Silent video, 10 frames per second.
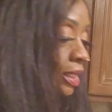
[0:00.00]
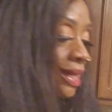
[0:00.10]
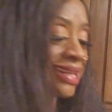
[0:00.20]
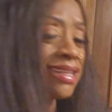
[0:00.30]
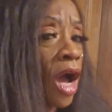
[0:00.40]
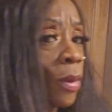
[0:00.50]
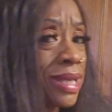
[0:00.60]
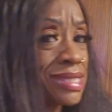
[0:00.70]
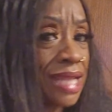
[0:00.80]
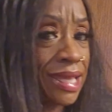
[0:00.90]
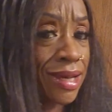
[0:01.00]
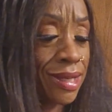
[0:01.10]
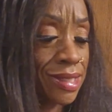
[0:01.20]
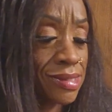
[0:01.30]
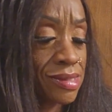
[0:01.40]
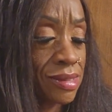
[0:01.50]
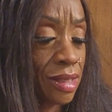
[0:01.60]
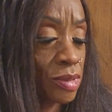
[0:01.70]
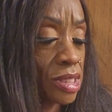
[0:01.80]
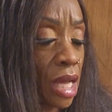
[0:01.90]
I didn't always like onions. I
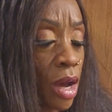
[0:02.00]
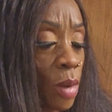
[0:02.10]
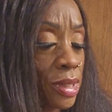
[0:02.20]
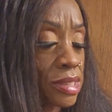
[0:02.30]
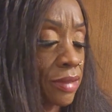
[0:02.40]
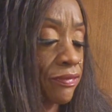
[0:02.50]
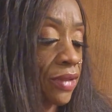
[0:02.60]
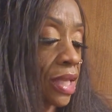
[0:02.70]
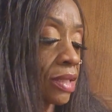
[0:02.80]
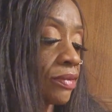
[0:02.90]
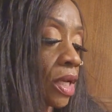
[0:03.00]
was not always a fan of